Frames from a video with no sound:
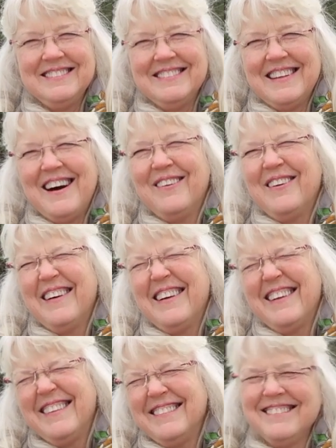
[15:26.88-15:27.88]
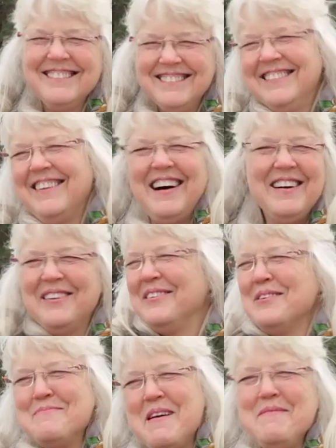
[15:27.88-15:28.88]
Now. I don't
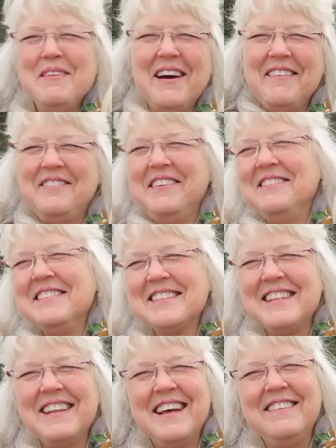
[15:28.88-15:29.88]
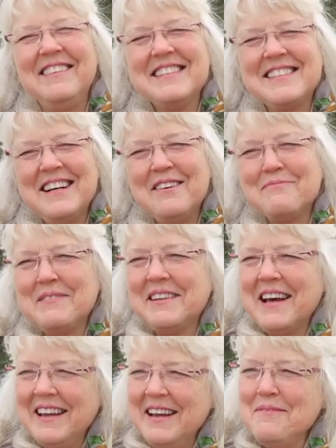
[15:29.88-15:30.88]
know, maybe I've even said that myself, but
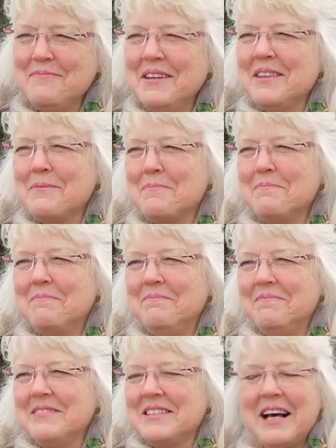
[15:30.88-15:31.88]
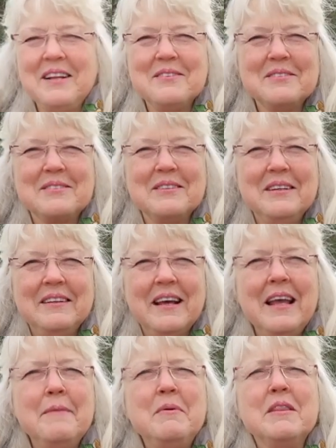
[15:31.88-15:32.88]
that can't be the seller's,
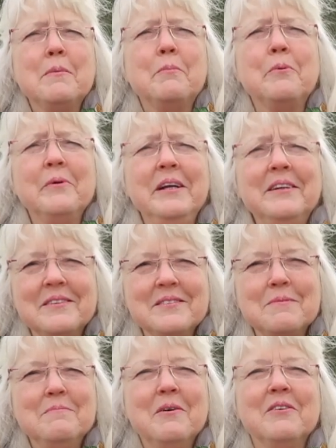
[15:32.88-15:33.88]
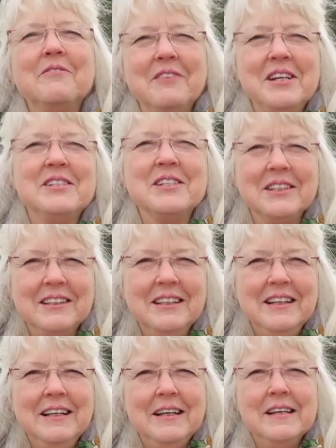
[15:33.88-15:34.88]
that can't be the breeder's motivation
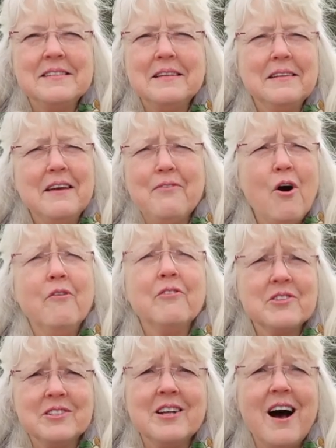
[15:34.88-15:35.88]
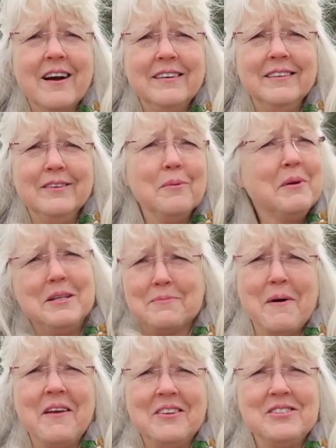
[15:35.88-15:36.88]
is that they've overstocked and nobody's
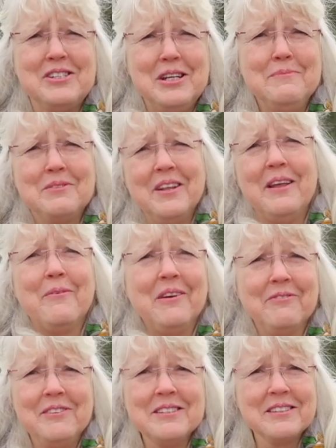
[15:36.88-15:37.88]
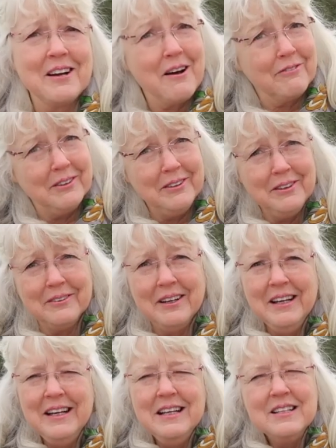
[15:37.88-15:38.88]
bought their sheep, so they want to fence it off on you.
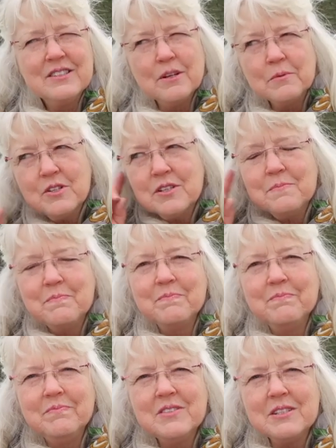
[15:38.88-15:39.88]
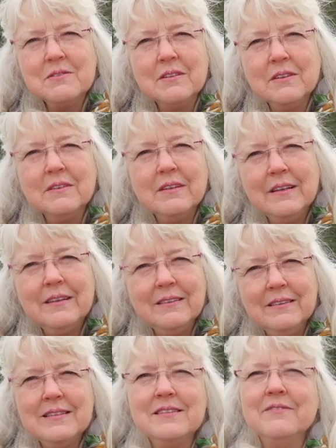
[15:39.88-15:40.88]
So just, just
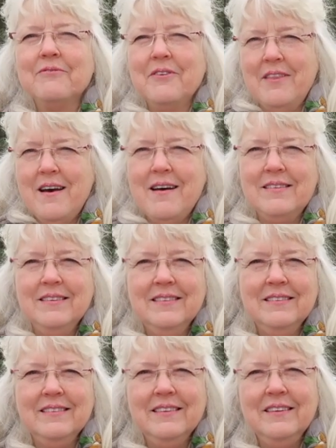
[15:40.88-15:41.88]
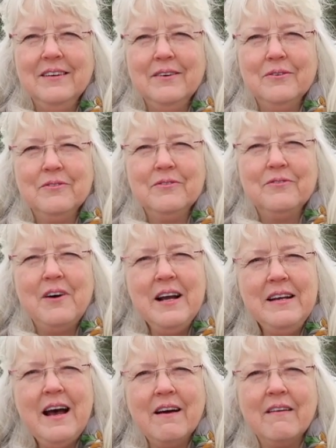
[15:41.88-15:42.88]
listen for that. You know,
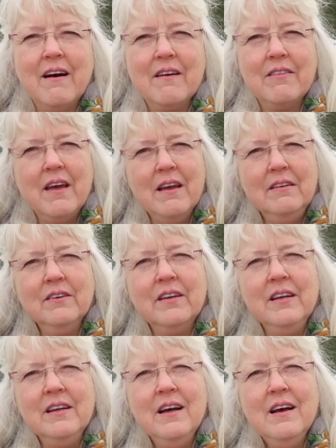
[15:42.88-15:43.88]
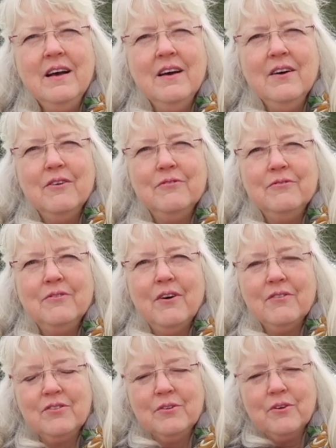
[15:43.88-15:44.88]
find out, are they looking
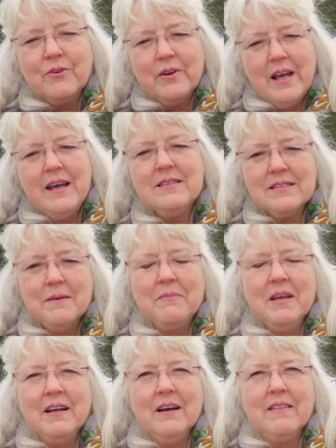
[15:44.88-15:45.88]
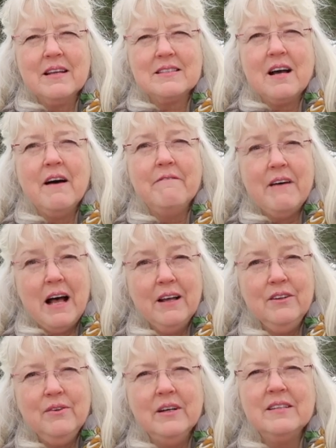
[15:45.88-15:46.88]
to create something that's a
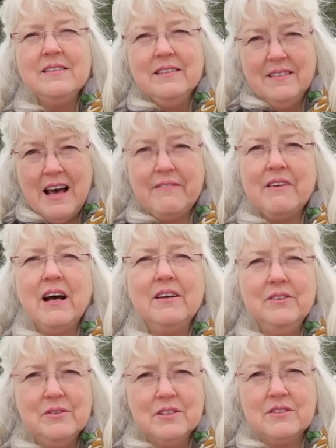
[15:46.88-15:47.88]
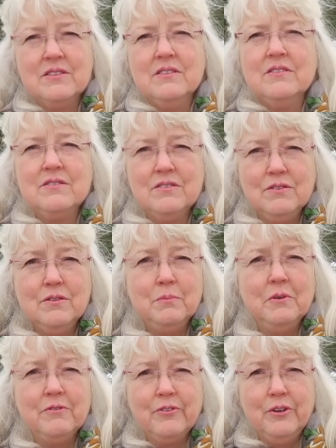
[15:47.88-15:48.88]
value and that value is
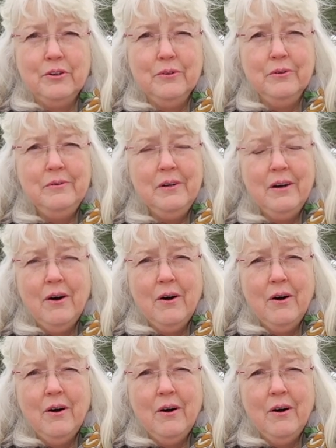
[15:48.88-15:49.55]
suitable for you,